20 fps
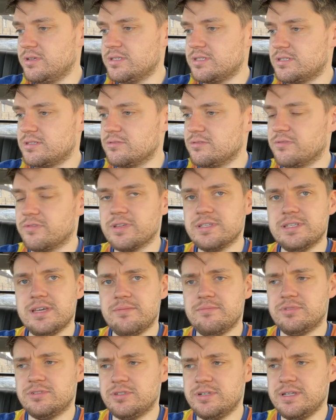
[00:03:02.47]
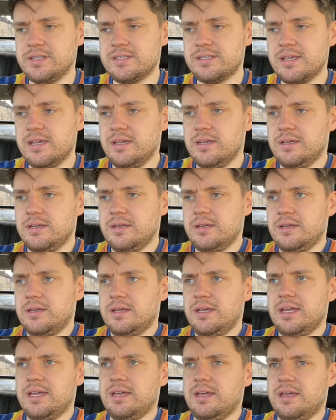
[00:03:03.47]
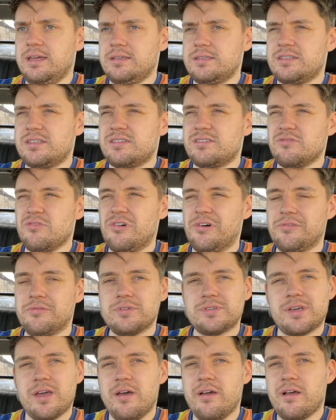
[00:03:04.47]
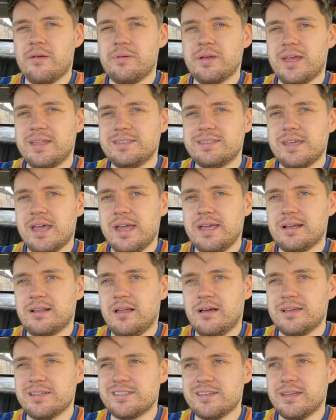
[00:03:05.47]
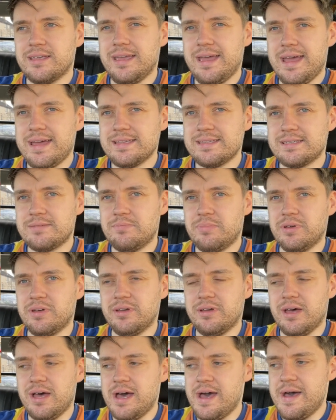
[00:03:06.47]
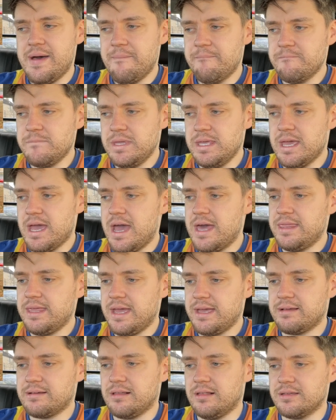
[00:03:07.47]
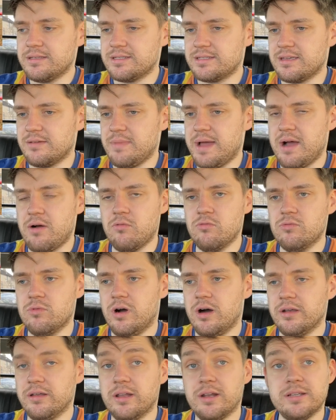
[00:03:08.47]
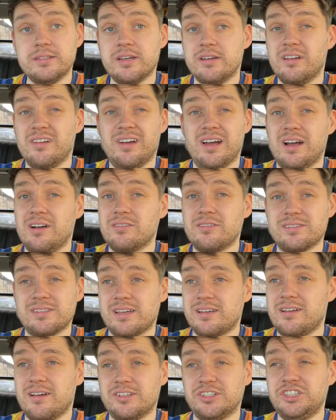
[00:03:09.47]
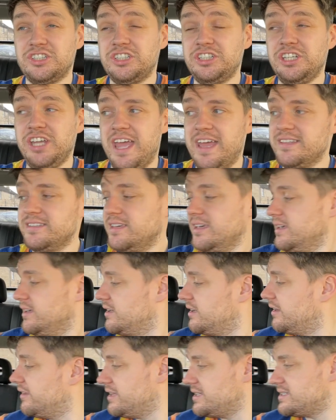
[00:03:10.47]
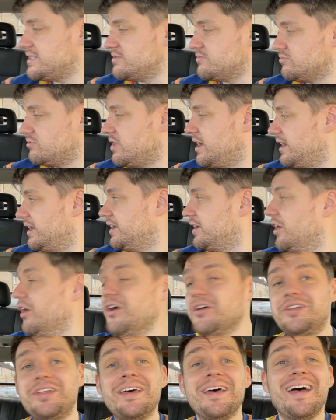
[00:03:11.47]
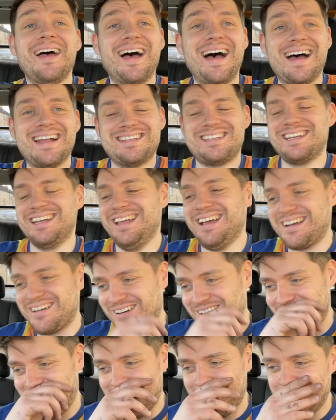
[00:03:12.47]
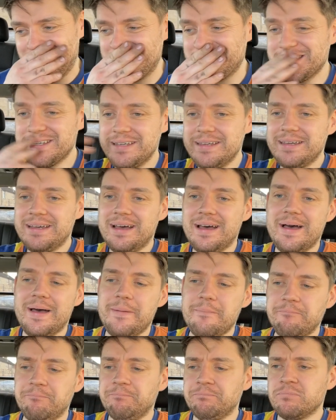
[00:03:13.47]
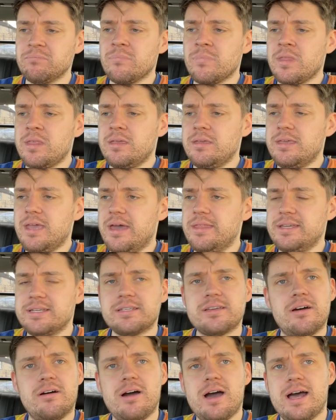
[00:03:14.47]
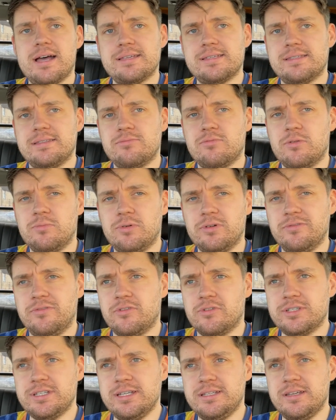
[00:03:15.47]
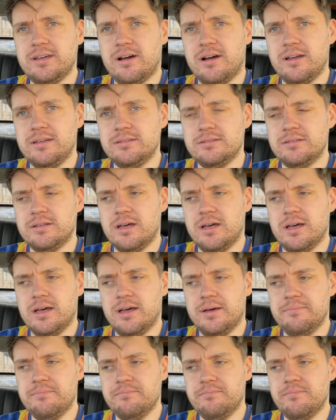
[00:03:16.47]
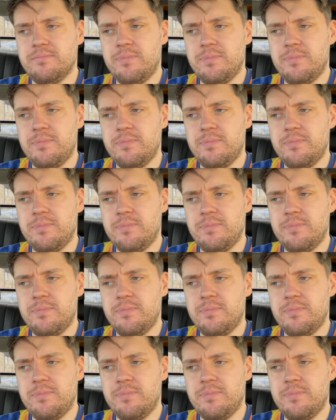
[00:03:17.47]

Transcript: sort of contemporaries. It sort of was going up against the A-Class, I guess, but yeah, the A-Class somehow won, and I don't know how, because that car's shit, and this is really good. Actually, I quite like this. Yeah, this car has the 1.4 TDI.